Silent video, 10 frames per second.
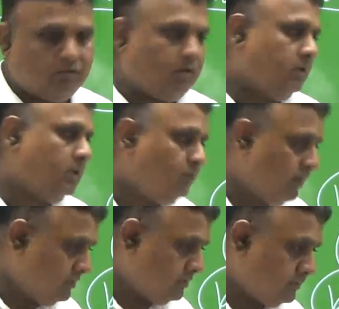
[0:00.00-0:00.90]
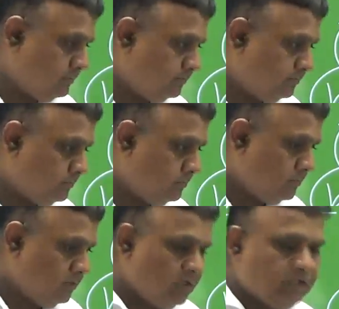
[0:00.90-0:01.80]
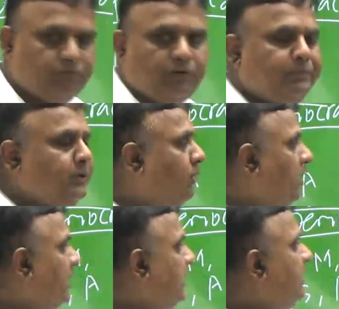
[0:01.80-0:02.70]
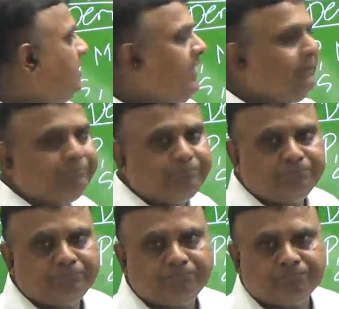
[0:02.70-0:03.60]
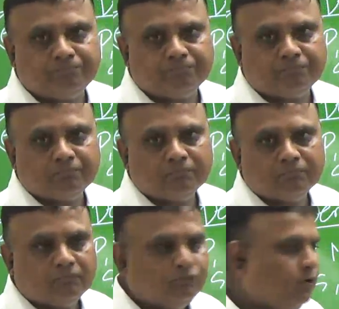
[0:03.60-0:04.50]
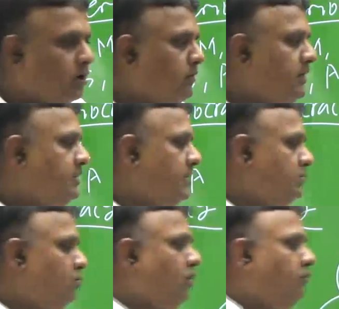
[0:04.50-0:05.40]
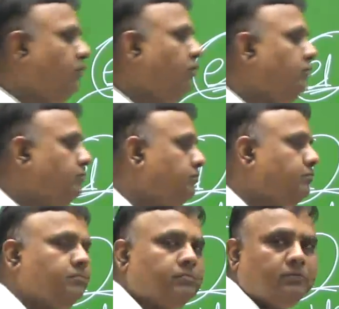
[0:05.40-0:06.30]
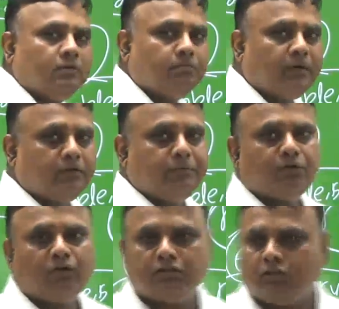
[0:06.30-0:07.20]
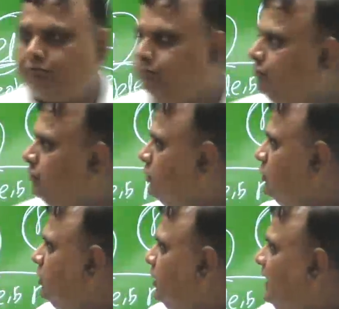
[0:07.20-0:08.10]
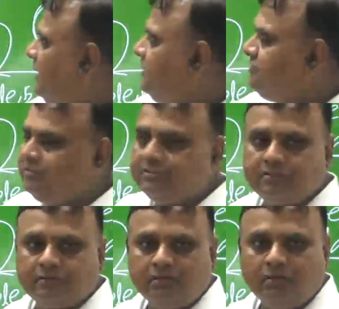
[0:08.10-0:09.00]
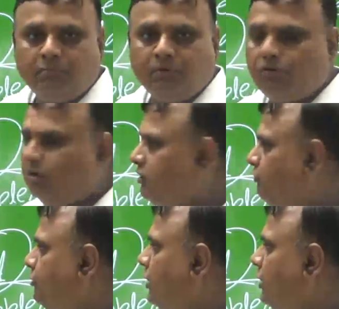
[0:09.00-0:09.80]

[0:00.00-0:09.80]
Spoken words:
Otherwise, it will be only in name. Formally, there is rule of law. But because of elites, because of